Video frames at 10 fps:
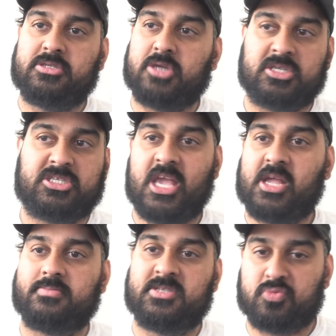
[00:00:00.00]
Josh
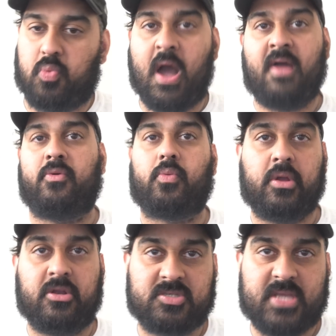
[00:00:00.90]
Jacobs is why the
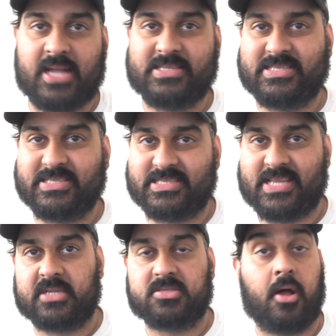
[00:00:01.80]
Raiders had
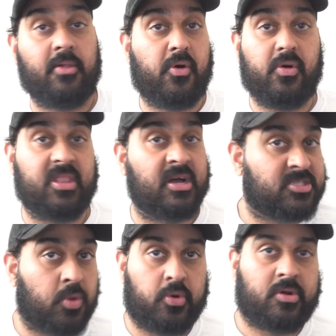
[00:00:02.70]
success, although it
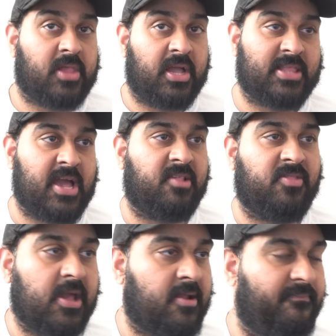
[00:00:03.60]
doesn't work like that in
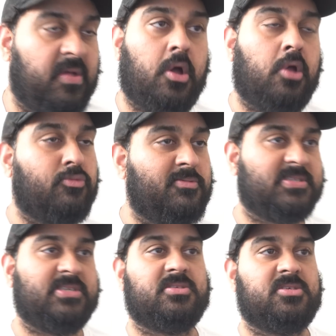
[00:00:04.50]
the NFL. And we've
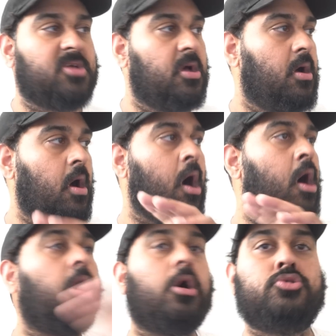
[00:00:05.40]
seen this
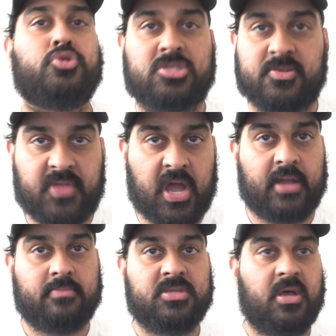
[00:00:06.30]
hundreds of
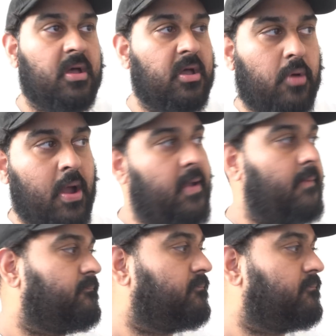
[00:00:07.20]
times, right?